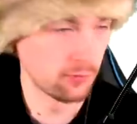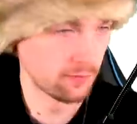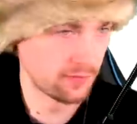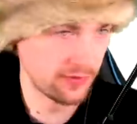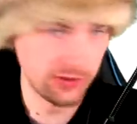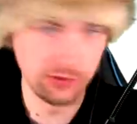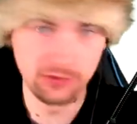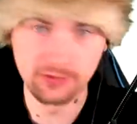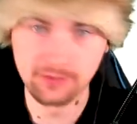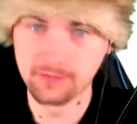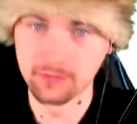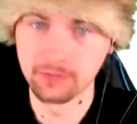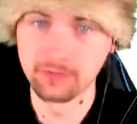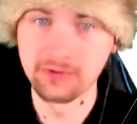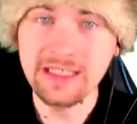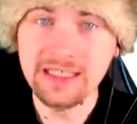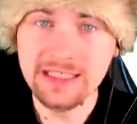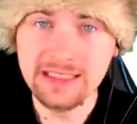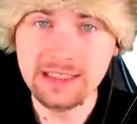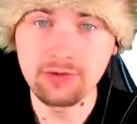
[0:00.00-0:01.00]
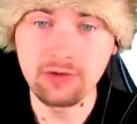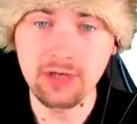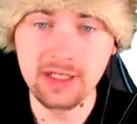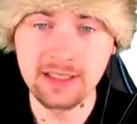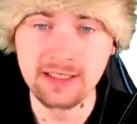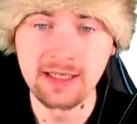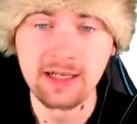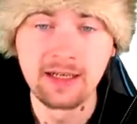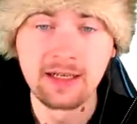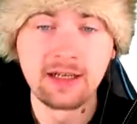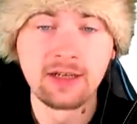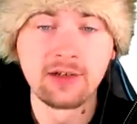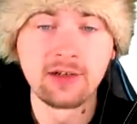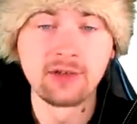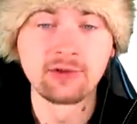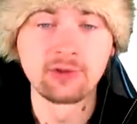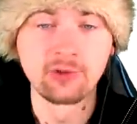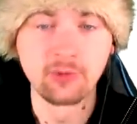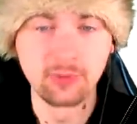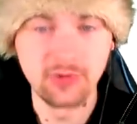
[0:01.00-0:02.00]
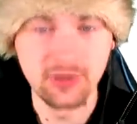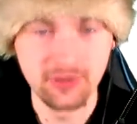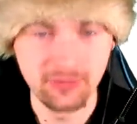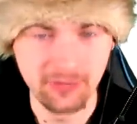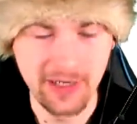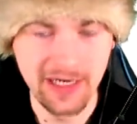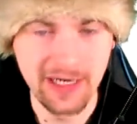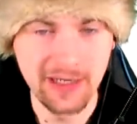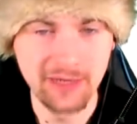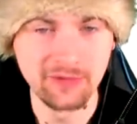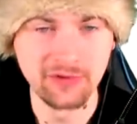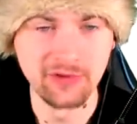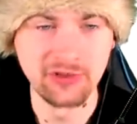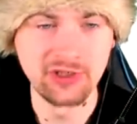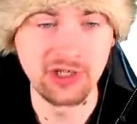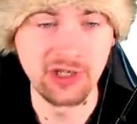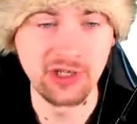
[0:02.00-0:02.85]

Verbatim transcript: or videos from this series, subscribe to the